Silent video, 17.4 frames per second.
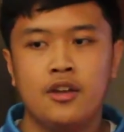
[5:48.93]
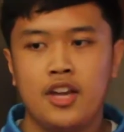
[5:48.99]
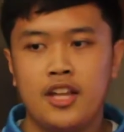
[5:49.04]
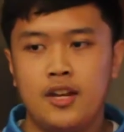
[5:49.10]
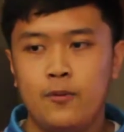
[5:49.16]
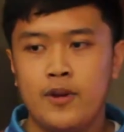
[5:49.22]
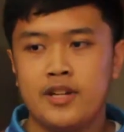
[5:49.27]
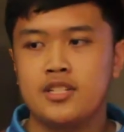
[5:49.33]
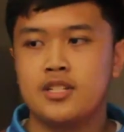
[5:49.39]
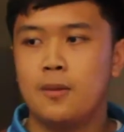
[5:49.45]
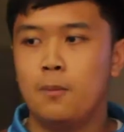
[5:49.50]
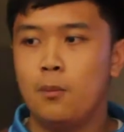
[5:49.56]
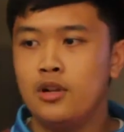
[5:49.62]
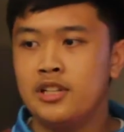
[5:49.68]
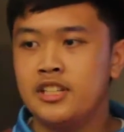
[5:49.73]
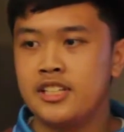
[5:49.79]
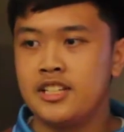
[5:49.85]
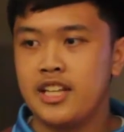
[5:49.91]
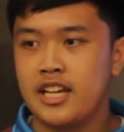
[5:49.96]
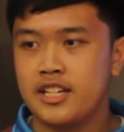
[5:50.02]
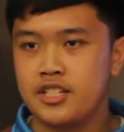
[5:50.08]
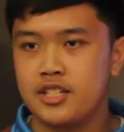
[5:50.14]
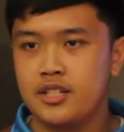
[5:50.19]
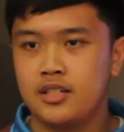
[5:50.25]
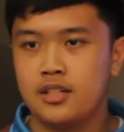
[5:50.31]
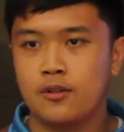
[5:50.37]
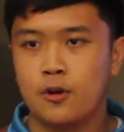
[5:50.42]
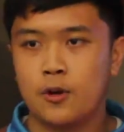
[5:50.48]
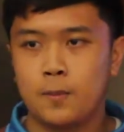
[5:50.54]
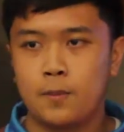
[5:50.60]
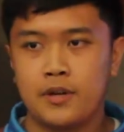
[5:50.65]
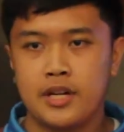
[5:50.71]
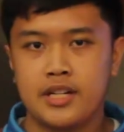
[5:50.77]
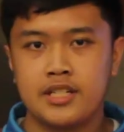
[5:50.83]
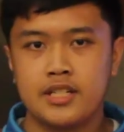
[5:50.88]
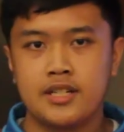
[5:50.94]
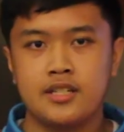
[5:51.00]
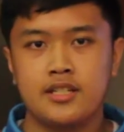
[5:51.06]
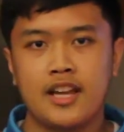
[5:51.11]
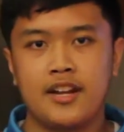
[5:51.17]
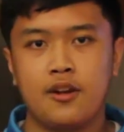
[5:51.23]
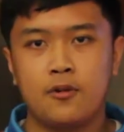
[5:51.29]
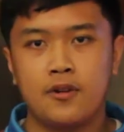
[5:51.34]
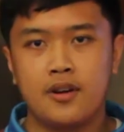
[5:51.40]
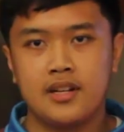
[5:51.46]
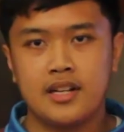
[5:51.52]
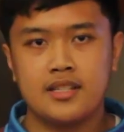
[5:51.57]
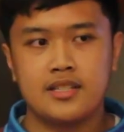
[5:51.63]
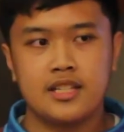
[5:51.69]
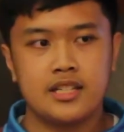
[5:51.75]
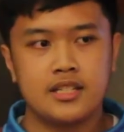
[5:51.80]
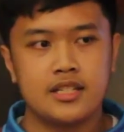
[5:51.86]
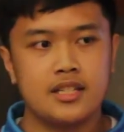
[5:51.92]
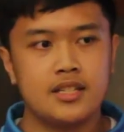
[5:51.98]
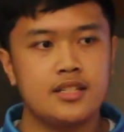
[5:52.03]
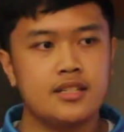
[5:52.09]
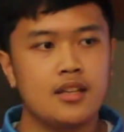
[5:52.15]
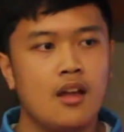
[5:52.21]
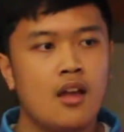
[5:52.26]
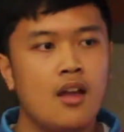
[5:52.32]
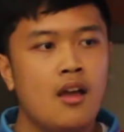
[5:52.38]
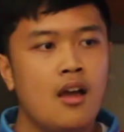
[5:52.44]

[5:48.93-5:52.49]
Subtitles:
in which multinational corporations and organizations